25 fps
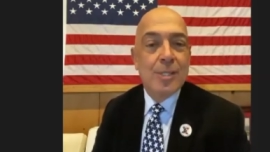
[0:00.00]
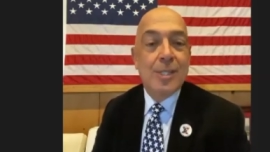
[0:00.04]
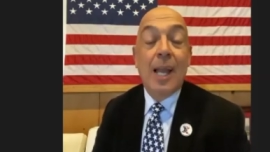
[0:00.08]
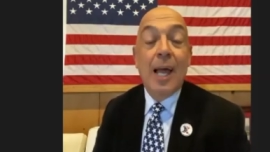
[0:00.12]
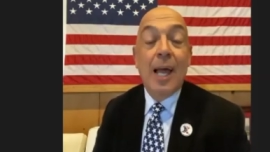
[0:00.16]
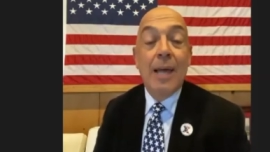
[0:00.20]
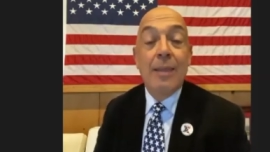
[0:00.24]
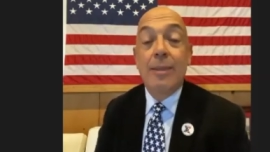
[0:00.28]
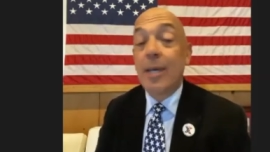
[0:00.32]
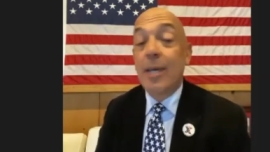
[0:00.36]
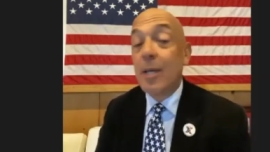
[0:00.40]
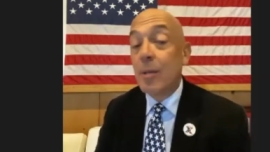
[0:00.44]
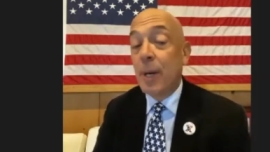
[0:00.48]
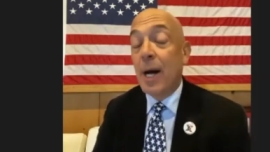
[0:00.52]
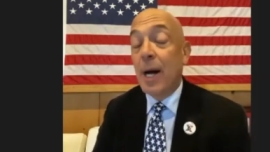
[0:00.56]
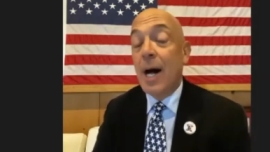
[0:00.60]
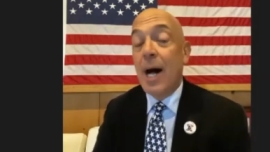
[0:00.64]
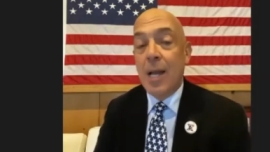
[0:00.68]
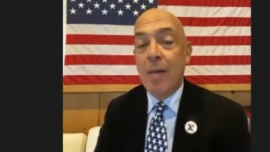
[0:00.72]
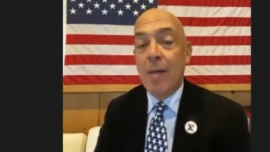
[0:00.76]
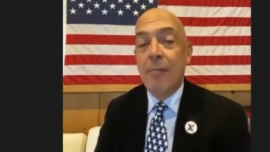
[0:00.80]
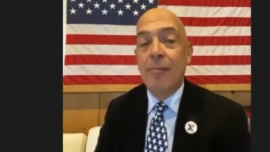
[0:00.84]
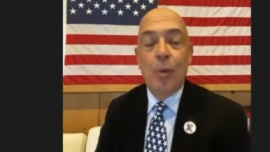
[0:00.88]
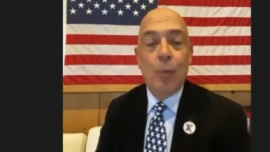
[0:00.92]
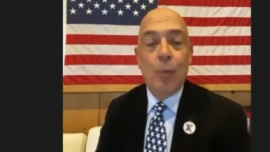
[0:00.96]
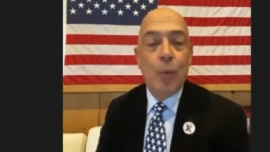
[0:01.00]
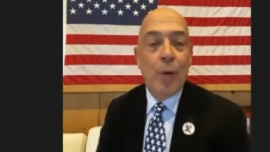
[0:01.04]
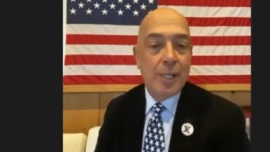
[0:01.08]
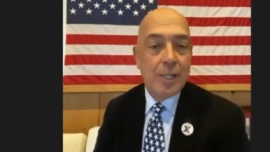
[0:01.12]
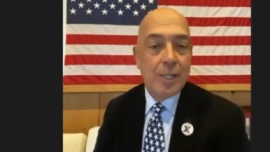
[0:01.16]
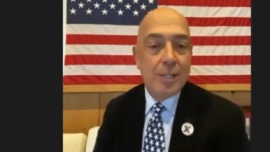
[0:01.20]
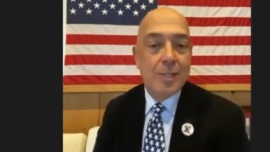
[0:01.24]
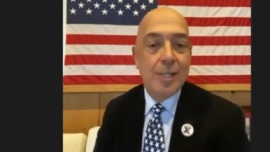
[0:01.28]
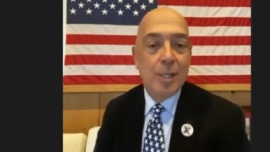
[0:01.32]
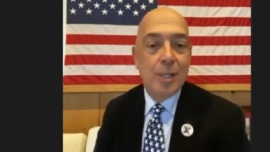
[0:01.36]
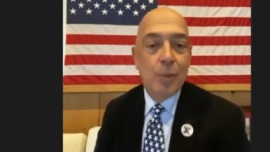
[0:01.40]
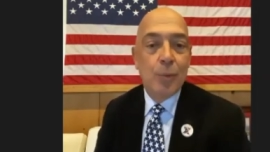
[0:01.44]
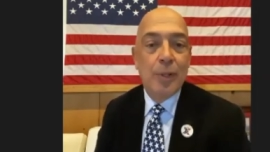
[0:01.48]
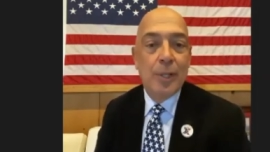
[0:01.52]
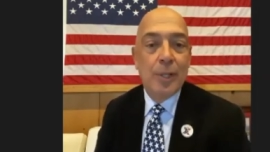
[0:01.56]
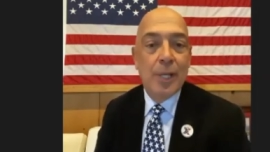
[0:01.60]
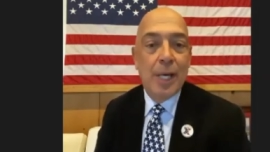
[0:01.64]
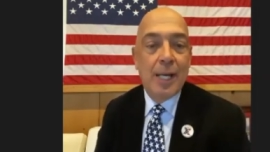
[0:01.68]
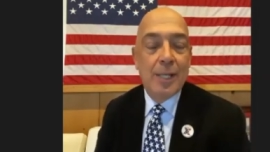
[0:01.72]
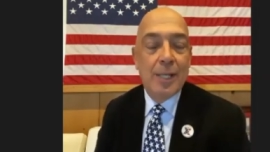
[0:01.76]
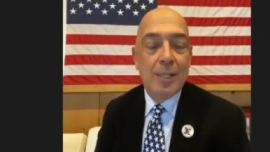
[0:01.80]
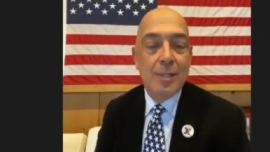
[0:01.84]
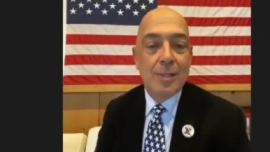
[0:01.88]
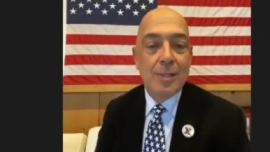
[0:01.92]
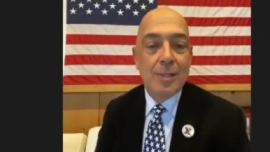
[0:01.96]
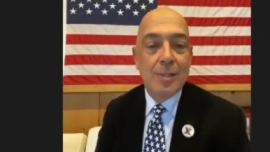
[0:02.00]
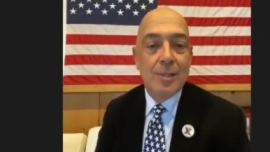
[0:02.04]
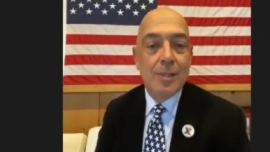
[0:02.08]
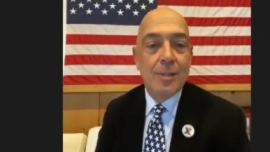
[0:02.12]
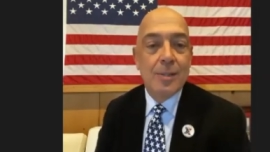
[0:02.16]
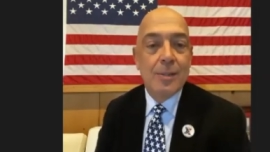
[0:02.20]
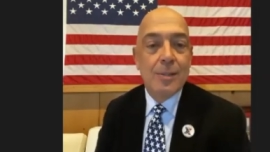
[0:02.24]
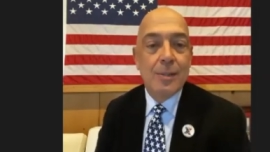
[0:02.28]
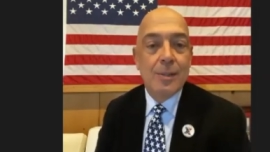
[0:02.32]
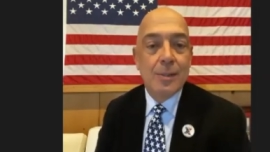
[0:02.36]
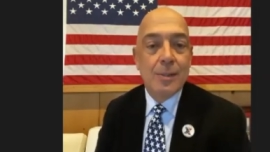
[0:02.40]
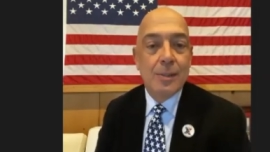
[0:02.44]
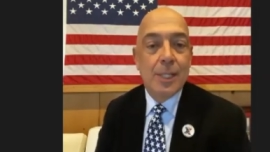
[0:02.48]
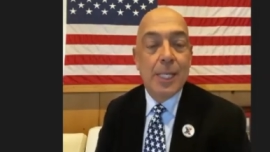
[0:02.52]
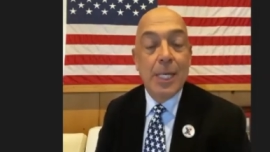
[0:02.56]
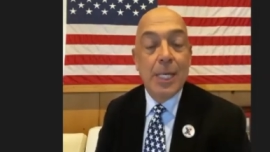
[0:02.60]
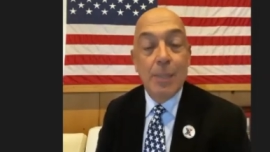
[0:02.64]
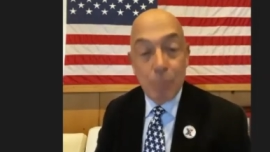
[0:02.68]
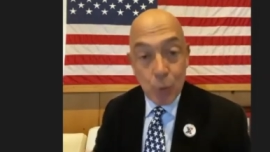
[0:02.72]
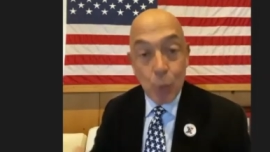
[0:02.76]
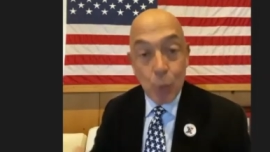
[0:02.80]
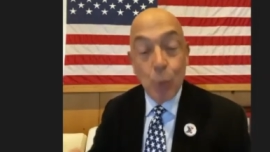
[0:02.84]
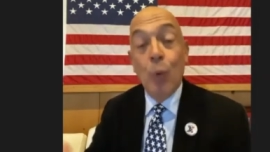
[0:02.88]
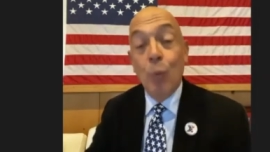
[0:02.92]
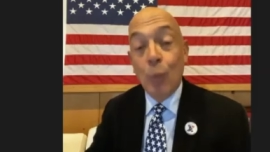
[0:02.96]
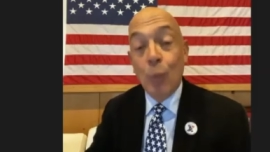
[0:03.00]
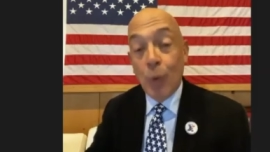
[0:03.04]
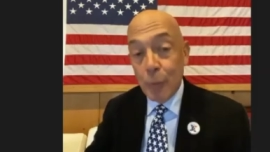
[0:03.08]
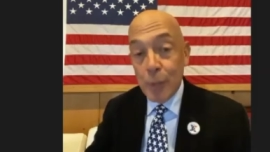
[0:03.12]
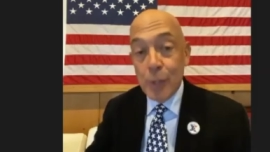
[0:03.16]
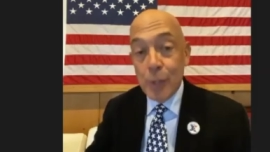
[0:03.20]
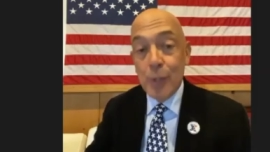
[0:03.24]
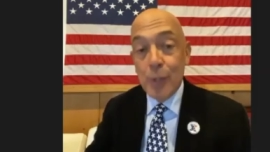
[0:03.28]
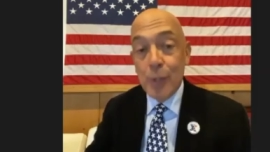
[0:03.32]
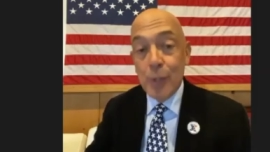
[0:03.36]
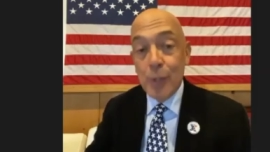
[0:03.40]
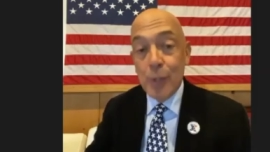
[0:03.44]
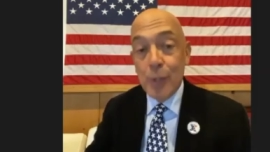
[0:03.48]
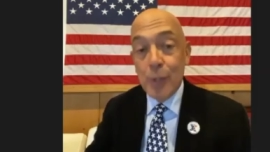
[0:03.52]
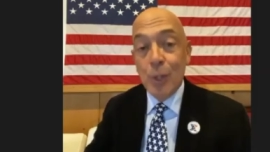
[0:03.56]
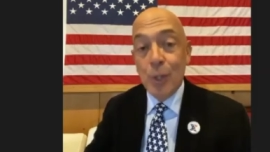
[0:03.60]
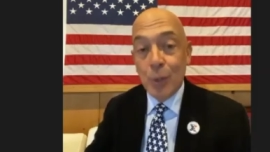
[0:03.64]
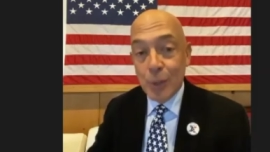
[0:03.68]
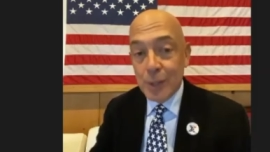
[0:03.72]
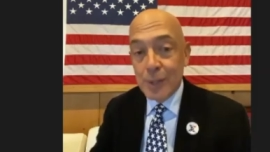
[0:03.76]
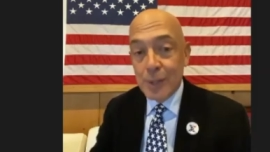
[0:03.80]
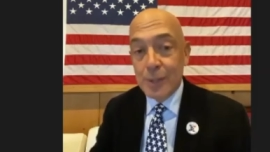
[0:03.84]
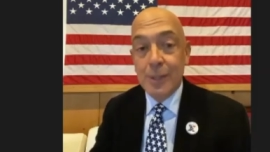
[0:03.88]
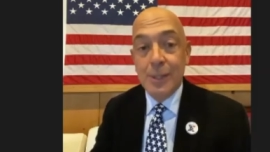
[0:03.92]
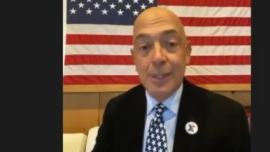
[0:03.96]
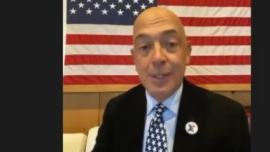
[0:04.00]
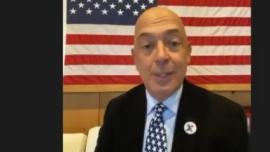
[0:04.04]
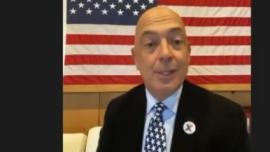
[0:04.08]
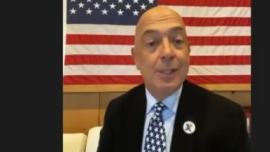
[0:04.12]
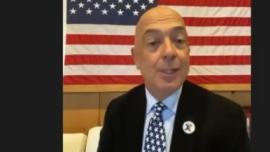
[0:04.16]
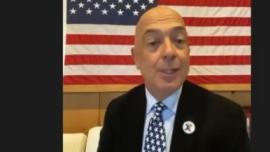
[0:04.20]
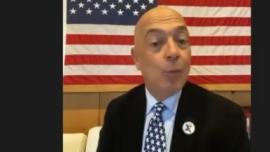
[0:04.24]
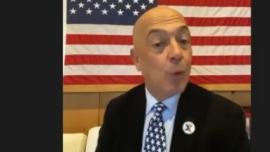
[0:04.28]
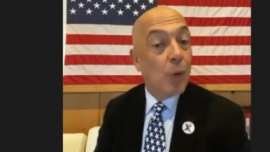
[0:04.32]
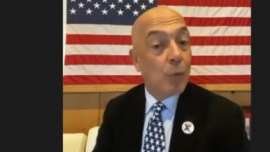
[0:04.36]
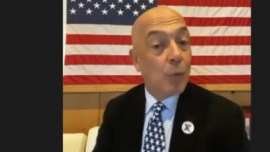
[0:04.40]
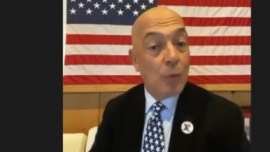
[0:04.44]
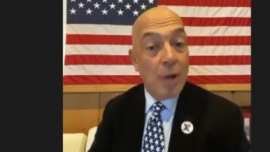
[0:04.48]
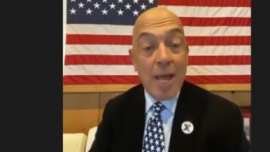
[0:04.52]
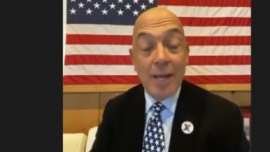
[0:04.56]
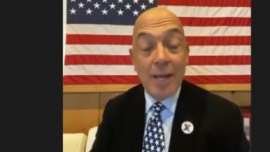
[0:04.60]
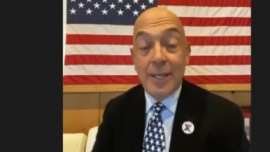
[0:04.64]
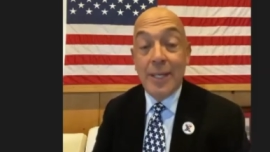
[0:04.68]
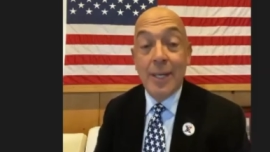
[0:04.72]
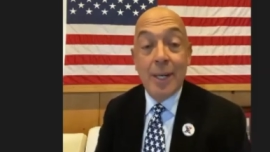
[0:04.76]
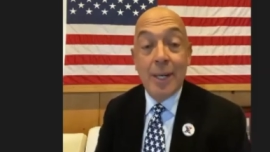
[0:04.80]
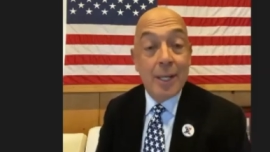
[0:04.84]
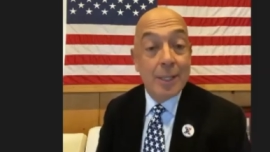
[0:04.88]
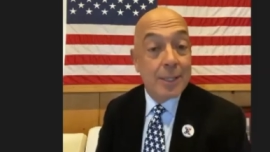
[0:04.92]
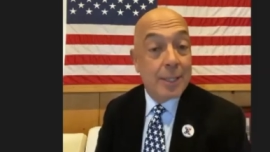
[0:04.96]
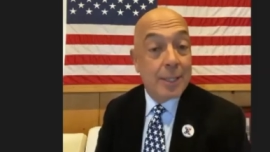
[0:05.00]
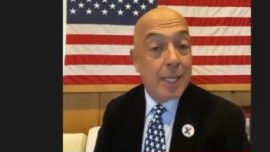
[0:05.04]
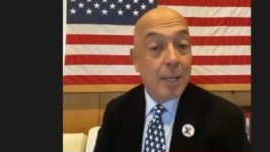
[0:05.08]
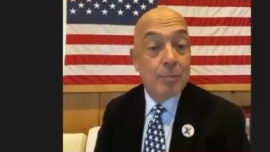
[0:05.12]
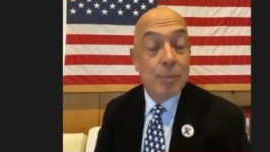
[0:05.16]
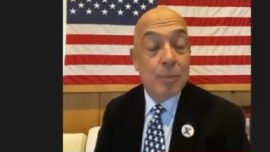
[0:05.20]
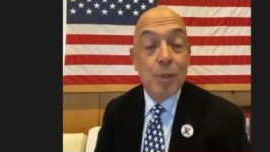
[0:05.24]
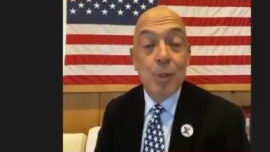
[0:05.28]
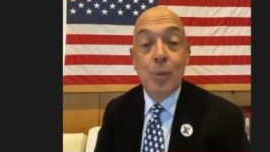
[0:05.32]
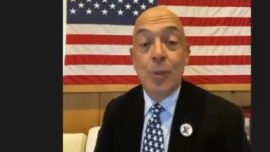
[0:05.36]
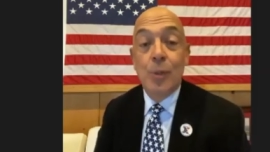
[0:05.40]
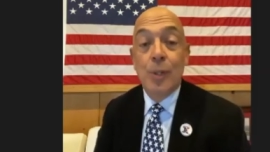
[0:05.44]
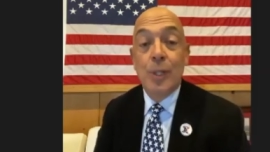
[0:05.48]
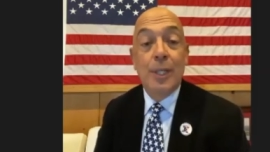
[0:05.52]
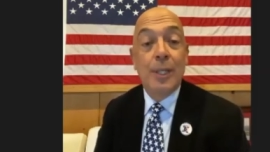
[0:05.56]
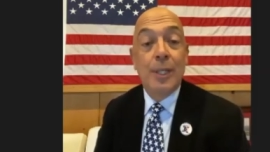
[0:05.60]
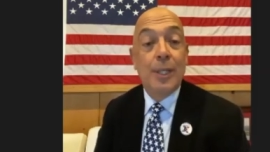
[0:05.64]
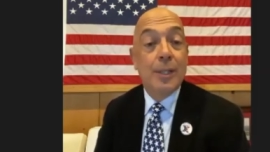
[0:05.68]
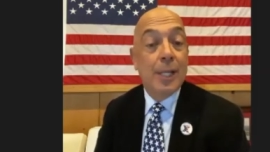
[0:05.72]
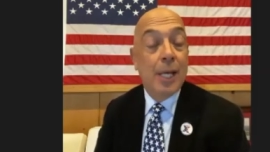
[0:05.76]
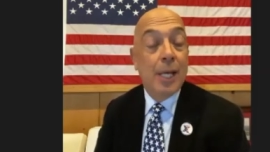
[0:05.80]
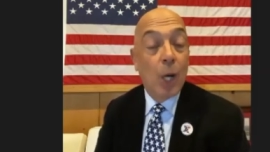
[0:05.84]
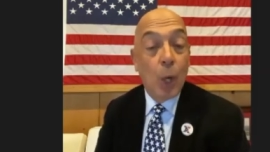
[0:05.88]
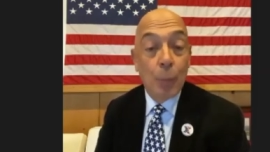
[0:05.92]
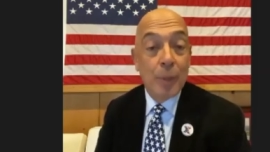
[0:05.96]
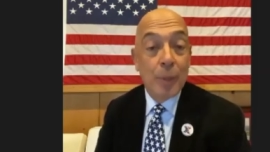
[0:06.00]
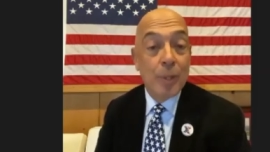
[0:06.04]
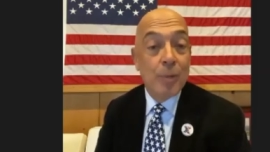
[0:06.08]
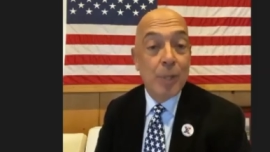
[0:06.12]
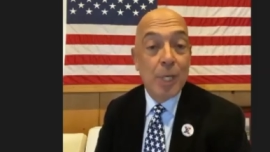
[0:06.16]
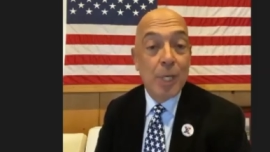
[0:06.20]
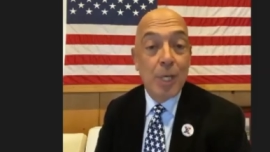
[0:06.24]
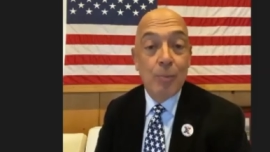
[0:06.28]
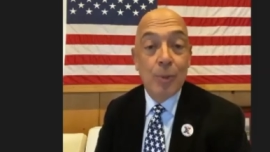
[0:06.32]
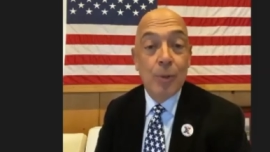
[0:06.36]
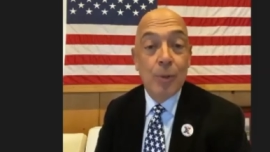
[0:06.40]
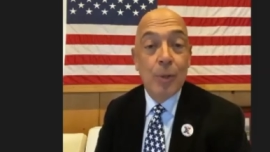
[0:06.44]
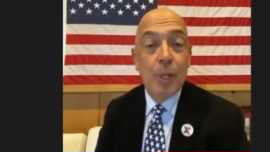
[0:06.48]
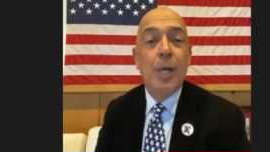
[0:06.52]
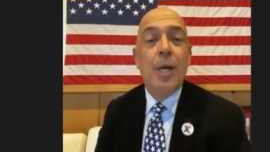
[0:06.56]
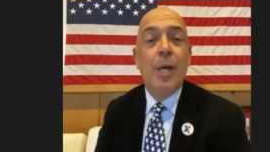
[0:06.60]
And I think part of the way to deal with that is keep doing what we're doing, what Randy Hunt kept doing and helping people.